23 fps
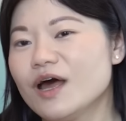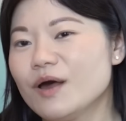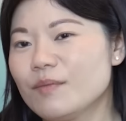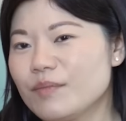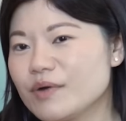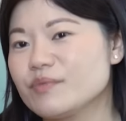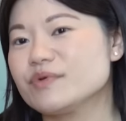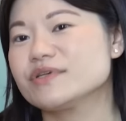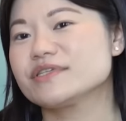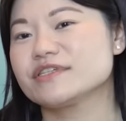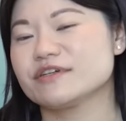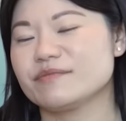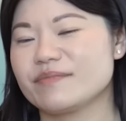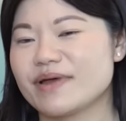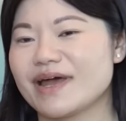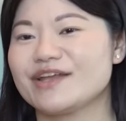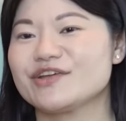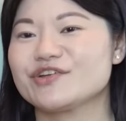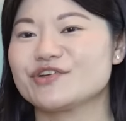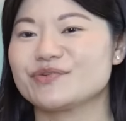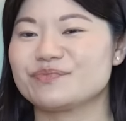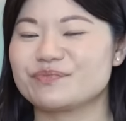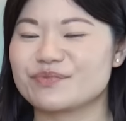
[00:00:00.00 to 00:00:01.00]
But we still
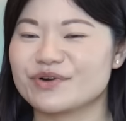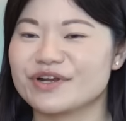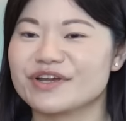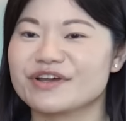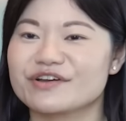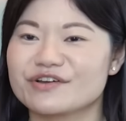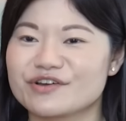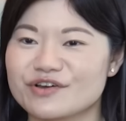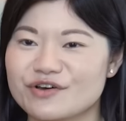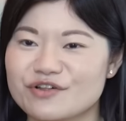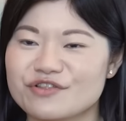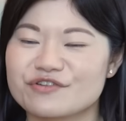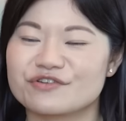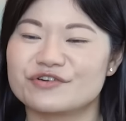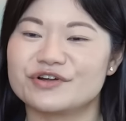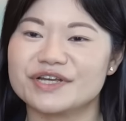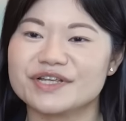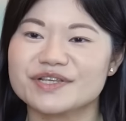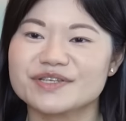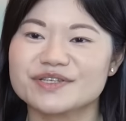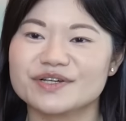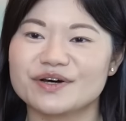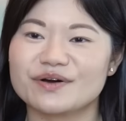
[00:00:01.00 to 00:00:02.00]
managed to go through
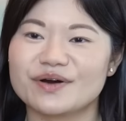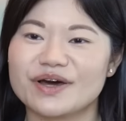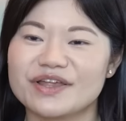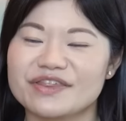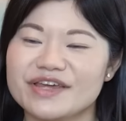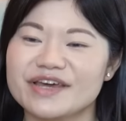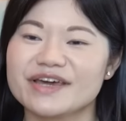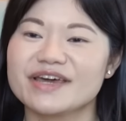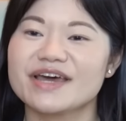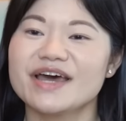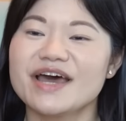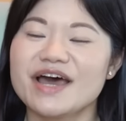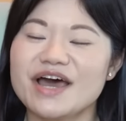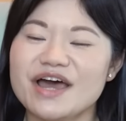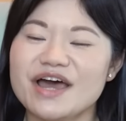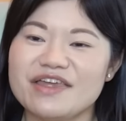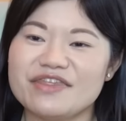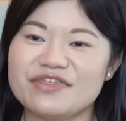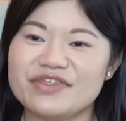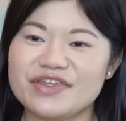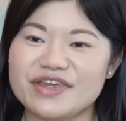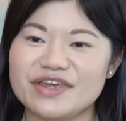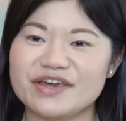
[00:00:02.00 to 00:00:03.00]
it. So I think
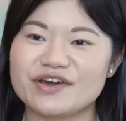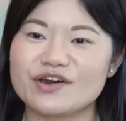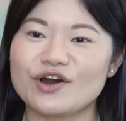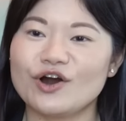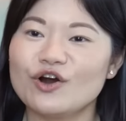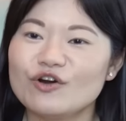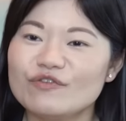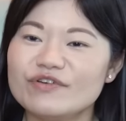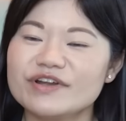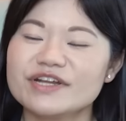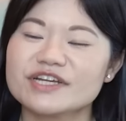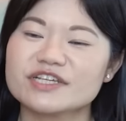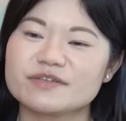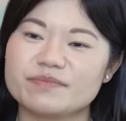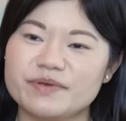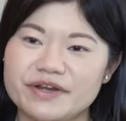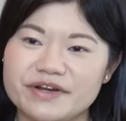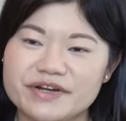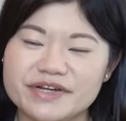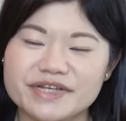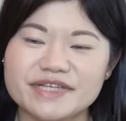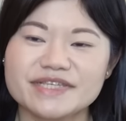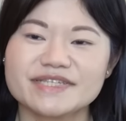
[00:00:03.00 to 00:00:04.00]
the COVID
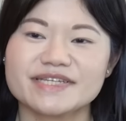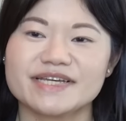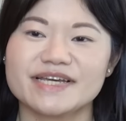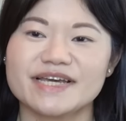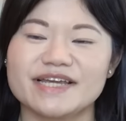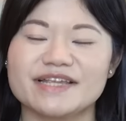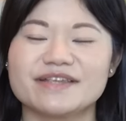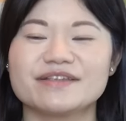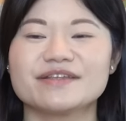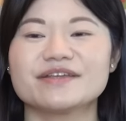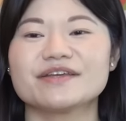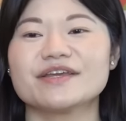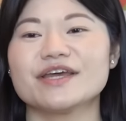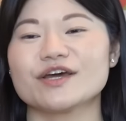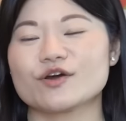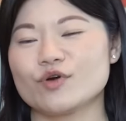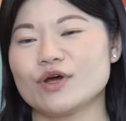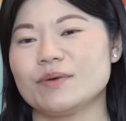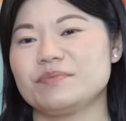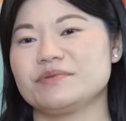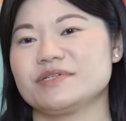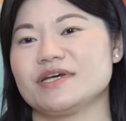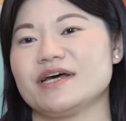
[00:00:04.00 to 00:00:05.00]
experience, it
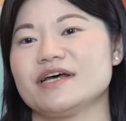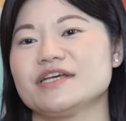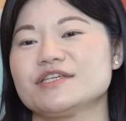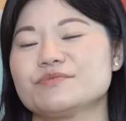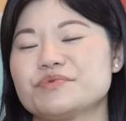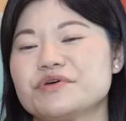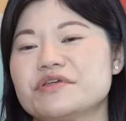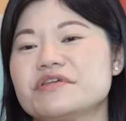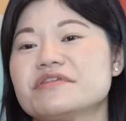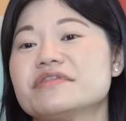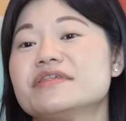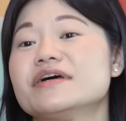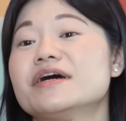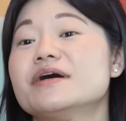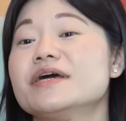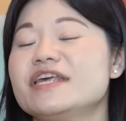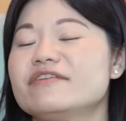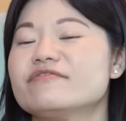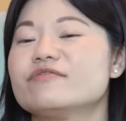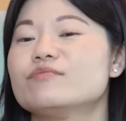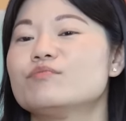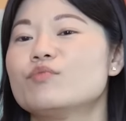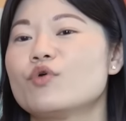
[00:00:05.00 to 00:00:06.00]
equipped us with
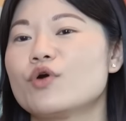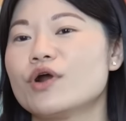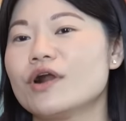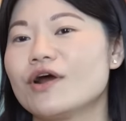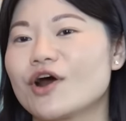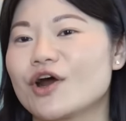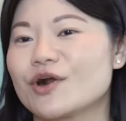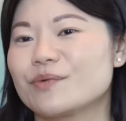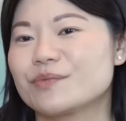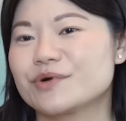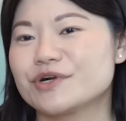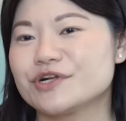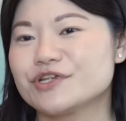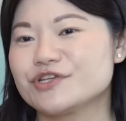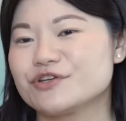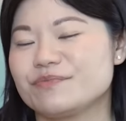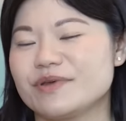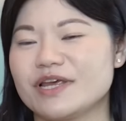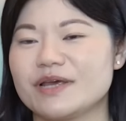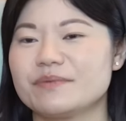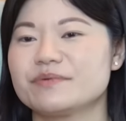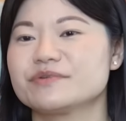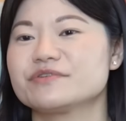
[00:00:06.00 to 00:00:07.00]
even more armor to
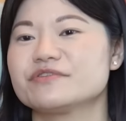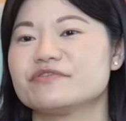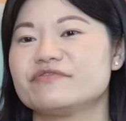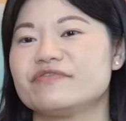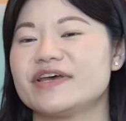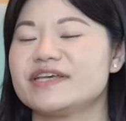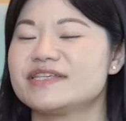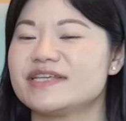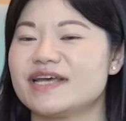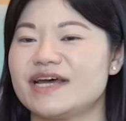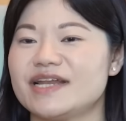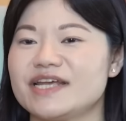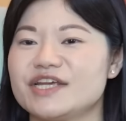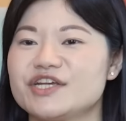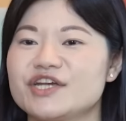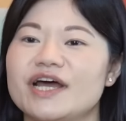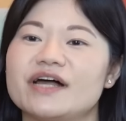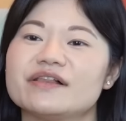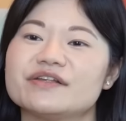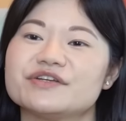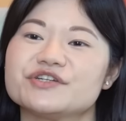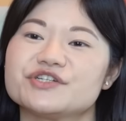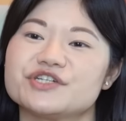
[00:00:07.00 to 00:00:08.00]
be able to face any
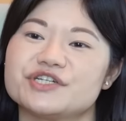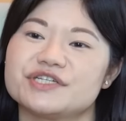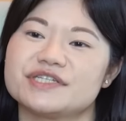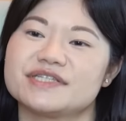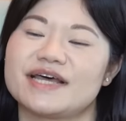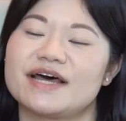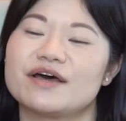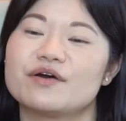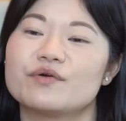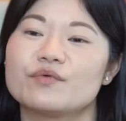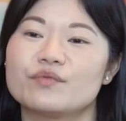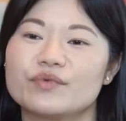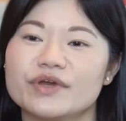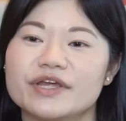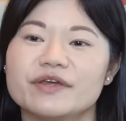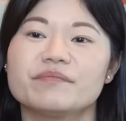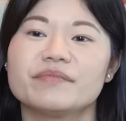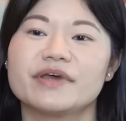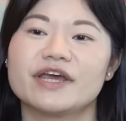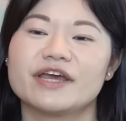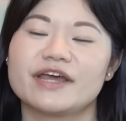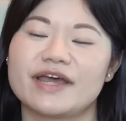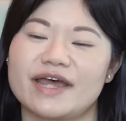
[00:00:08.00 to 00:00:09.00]
challenges that we
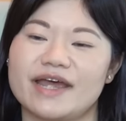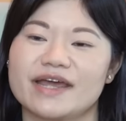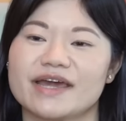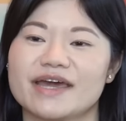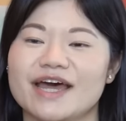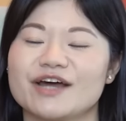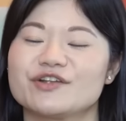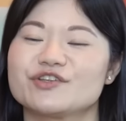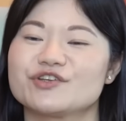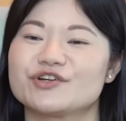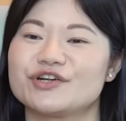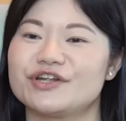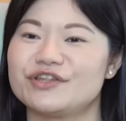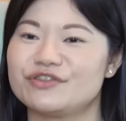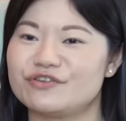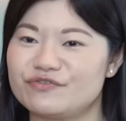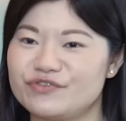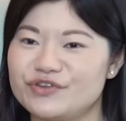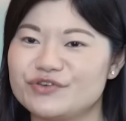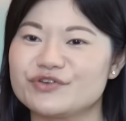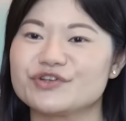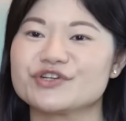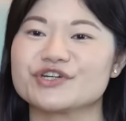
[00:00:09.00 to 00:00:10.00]
may encounter in the
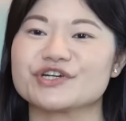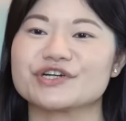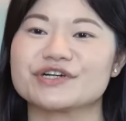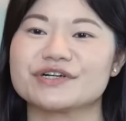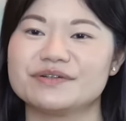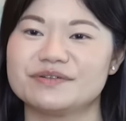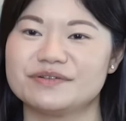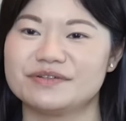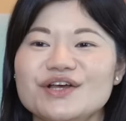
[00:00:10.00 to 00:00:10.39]
future.